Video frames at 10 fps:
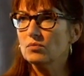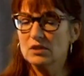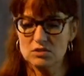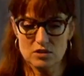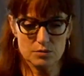
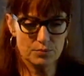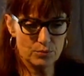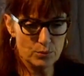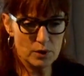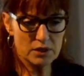this is
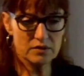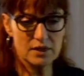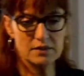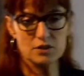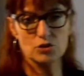one
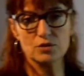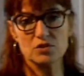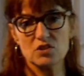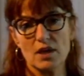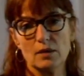thing that you
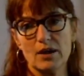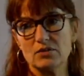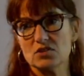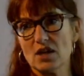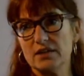could say
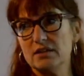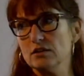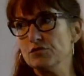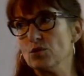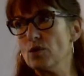about this
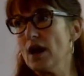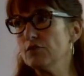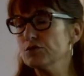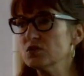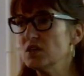idea of
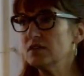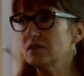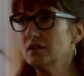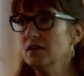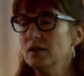arrival
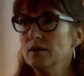city.